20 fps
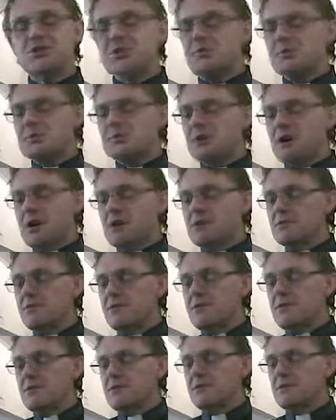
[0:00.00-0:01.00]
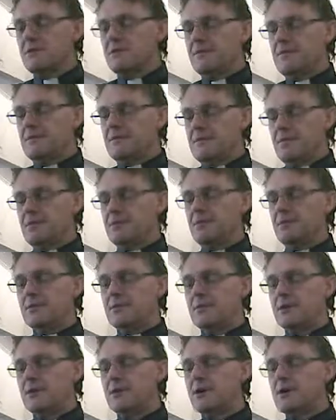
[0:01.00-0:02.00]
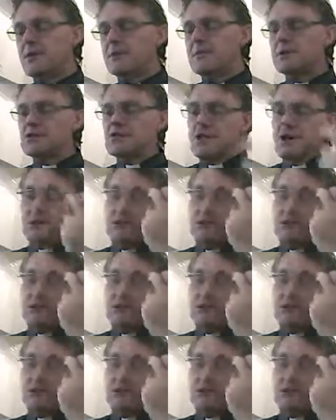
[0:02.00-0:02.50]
She was over the moon. But